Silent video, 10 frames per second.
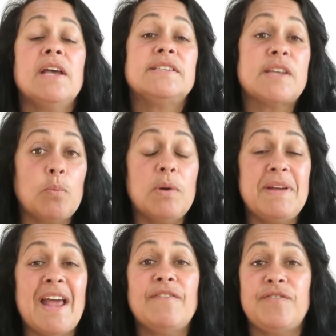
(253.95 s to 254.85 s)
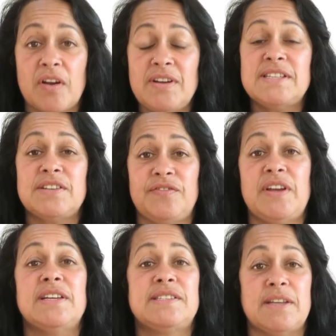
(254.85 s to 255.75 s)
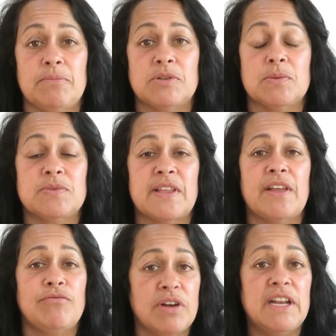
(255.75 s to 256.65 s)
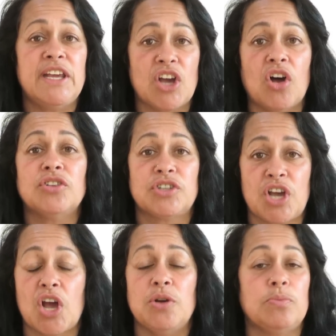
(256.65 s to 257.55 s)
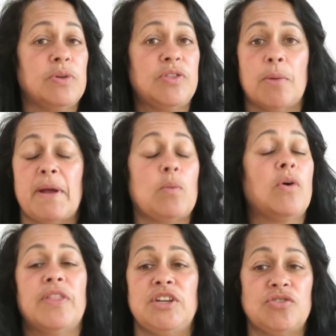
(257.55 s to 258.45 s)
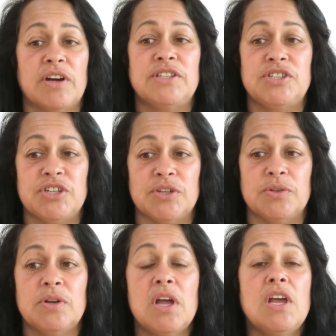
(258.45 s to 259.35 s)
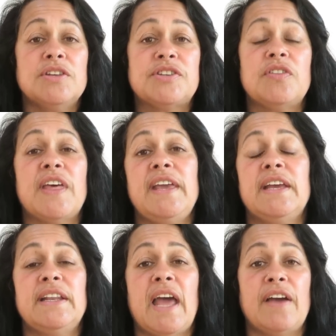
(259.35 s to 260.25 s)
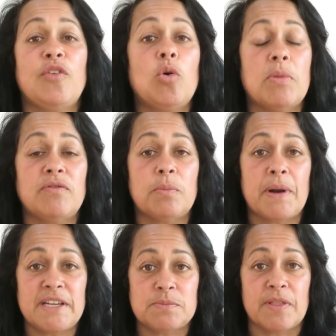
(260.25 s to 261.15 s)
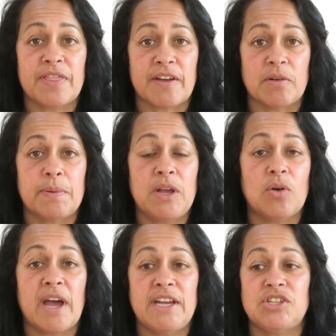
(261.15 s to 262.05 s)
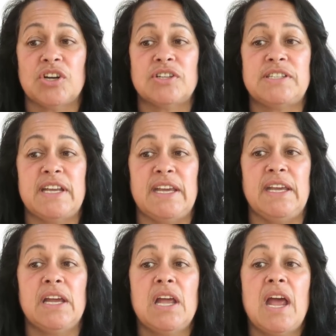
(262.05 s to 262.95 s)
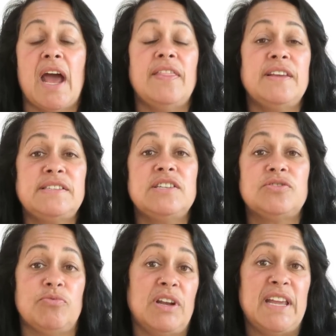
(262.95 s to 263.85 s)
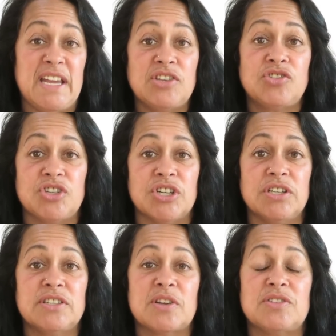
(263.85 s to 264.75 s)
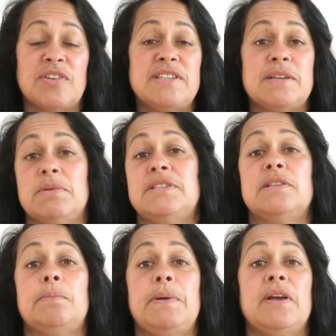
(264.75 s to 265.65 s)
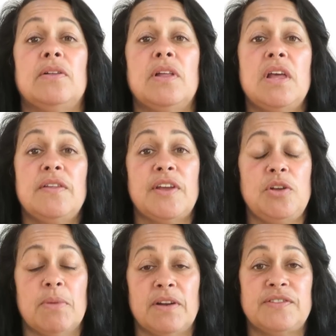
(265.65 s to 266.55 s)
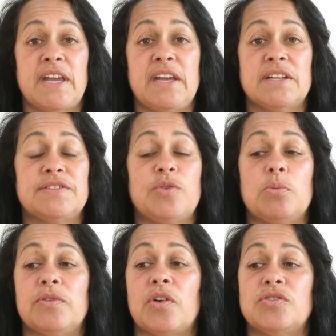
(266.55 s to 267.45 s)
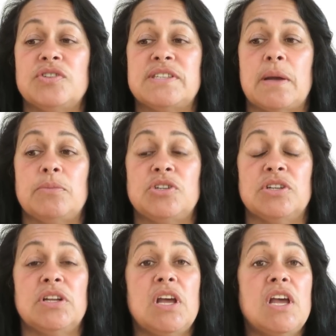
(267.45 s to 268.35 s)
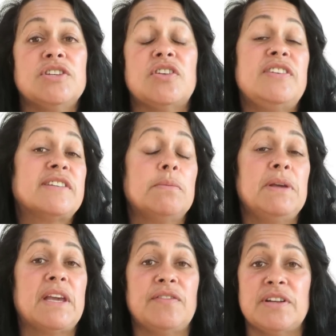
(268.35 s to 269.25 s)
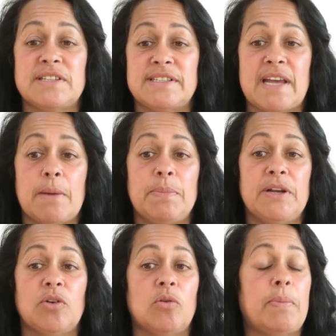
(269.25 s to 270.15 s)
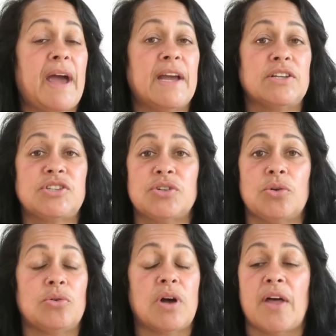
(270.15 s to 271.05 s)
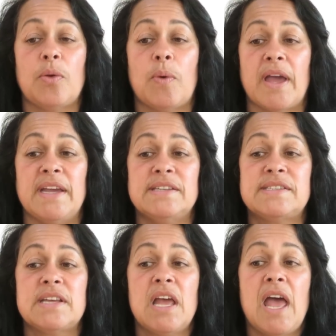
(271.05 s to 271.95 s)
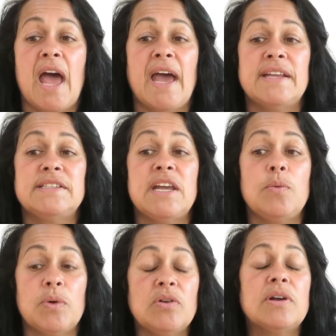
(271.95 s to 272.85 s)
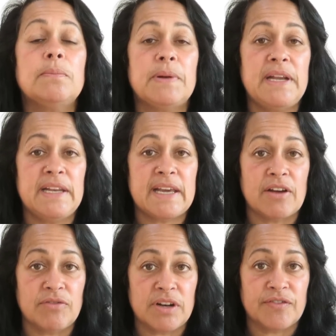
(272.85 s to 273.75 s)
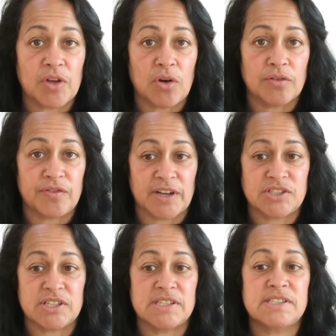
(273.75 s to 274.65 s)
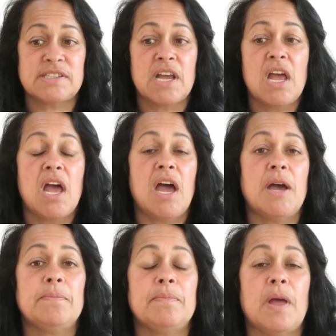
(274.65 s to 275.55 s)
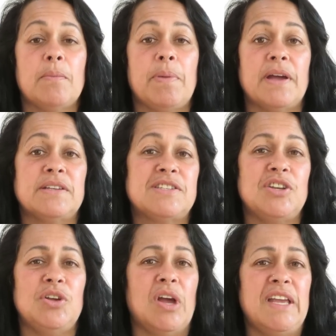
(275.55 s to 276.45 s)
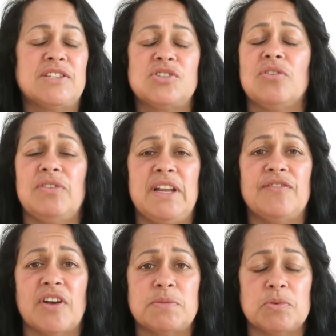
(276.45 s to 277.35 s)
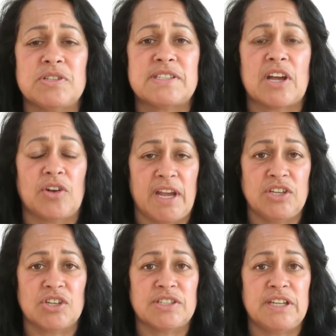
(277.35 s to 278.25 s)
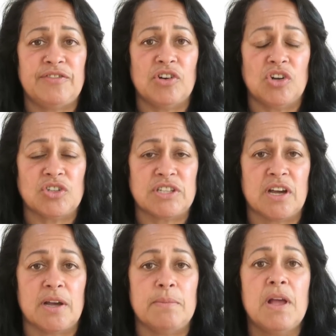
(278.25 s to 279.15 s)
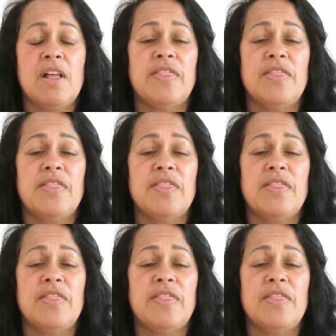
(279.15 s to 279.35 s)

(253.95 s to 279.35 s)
Some women have very severe symptoms and they really can't cope with no matter what they try to do. So they can have hormone replacement therapy, or HRT, and this is really estrogen, so it's very similar to the pill that you might have taken as a form of contraception. So this can be given as a tablet or patch or other ways, and it will completely get rid of the hot flushes. But it's not really advisable to stay on HRT for a long time.